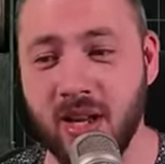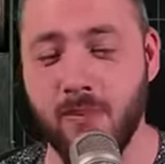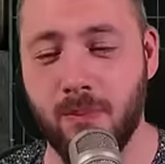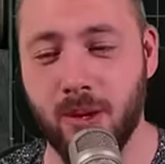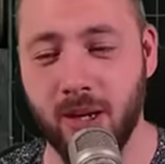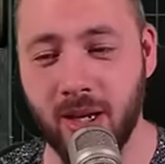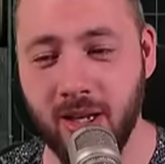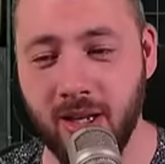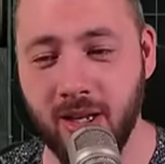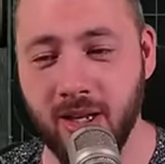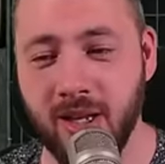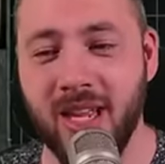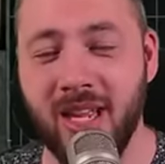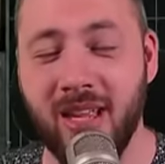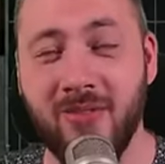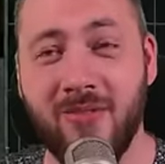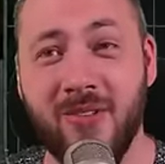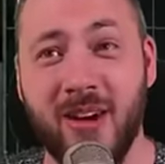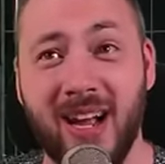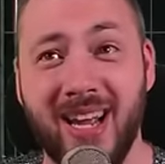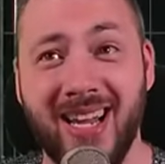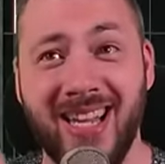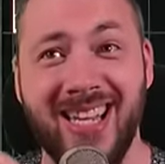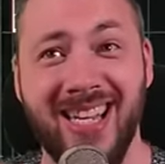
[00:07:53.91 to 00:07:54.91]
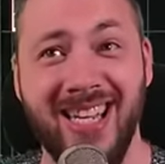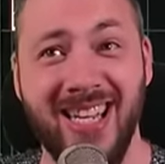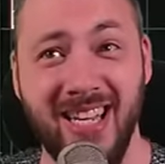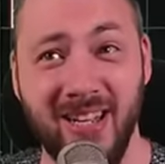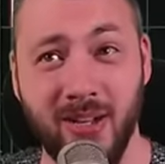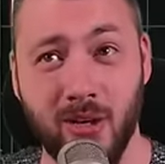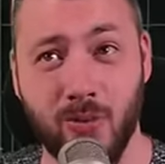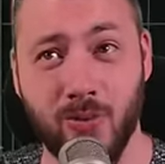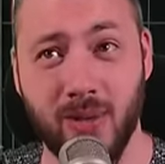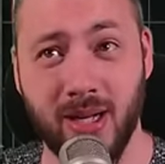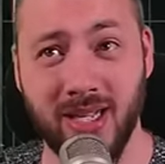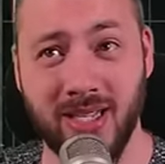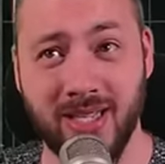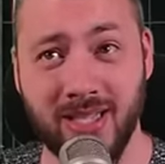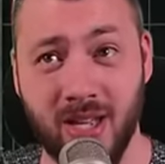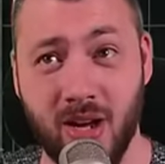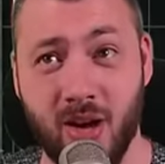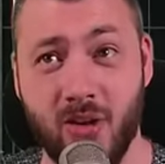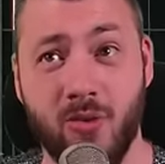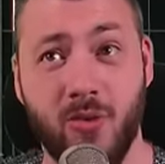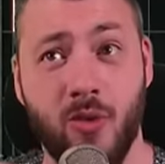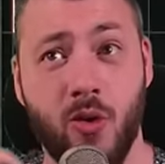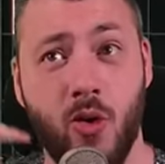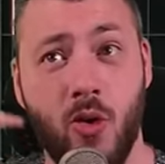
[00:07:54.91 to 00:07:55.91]
But if I heal
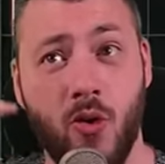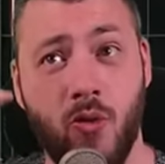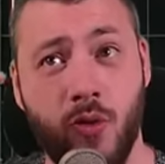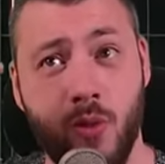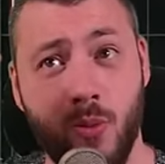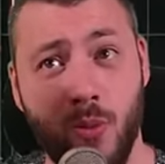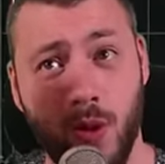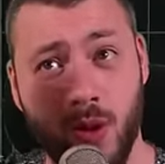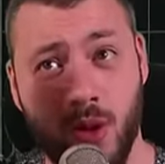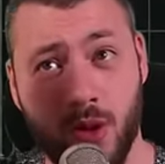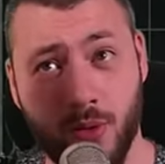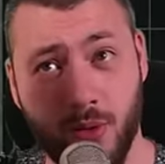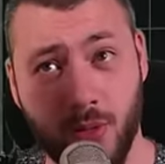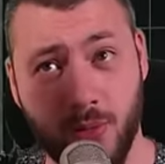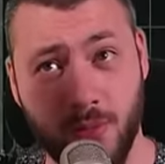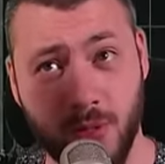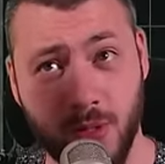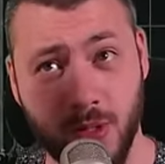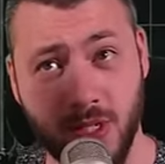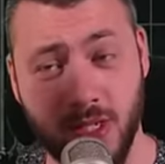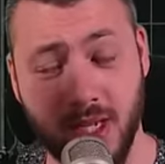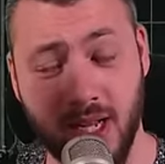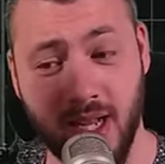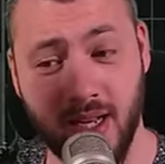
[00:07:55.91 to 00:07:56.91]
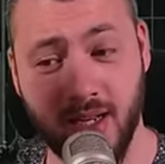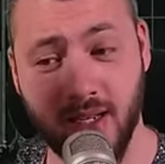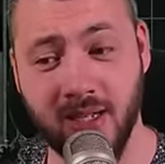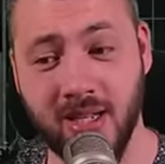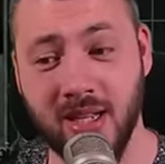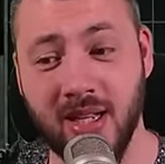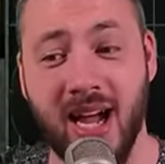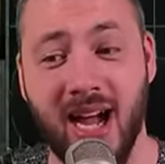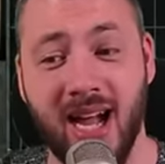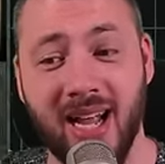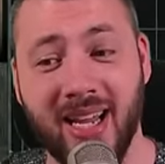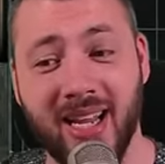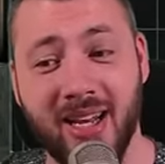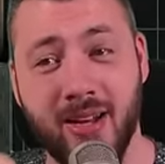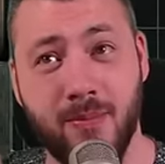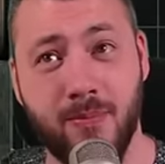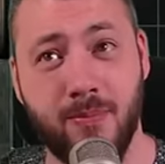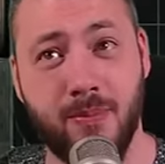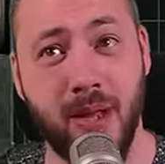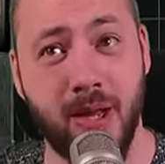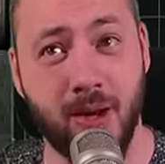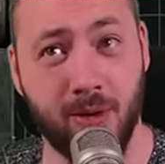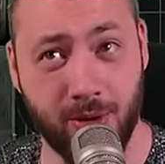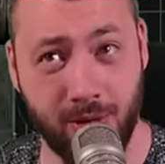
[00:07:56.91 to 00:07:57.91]
myself over 100%, I get a
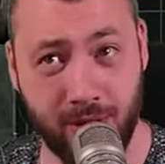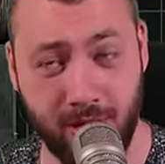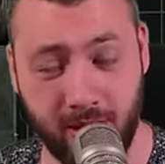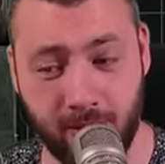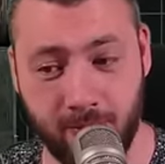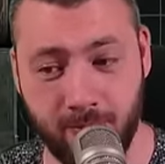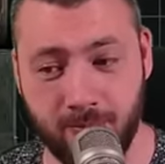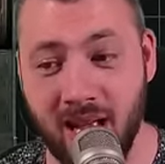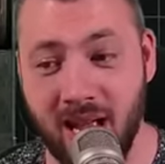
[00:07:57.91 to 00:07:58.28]
barrier,